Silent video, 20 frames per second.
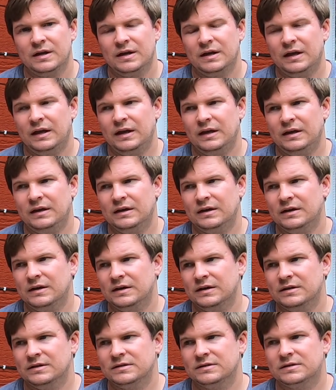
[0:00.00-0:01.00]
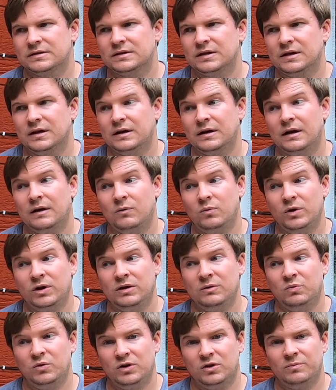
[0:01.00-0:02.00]
And
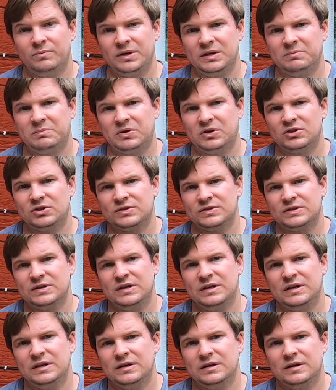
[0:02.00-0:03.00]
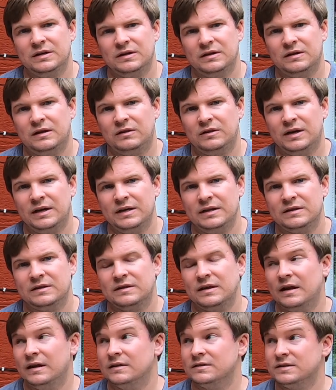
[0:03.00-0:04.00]
we will be purchasing the light
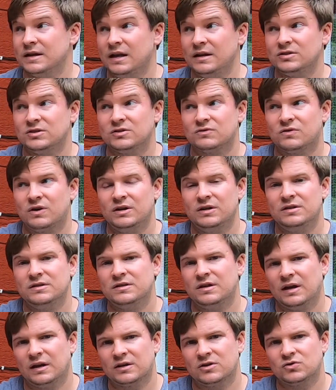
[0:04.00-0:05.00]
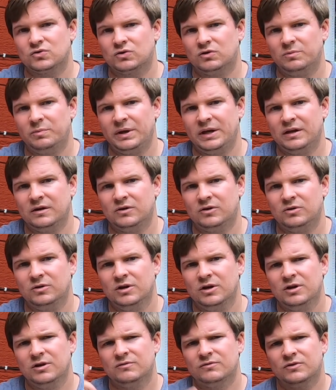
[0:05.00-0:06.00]
that attaches right into that control panel
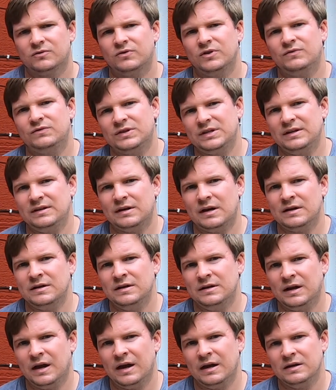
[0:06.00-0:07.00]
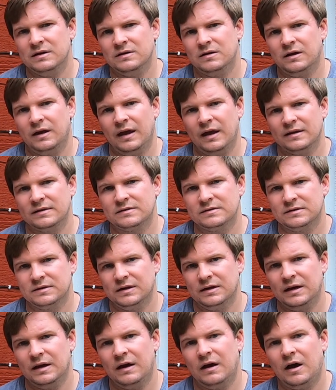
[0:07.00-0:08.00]
for $15.99 at
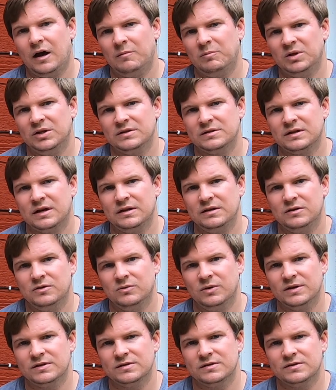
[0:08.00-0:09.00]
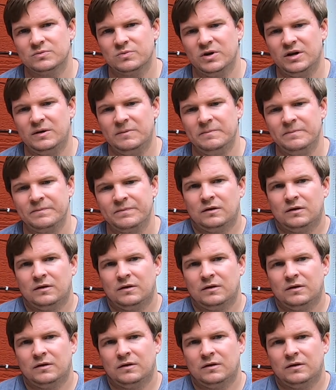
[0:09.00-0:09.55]
omelet.us as well.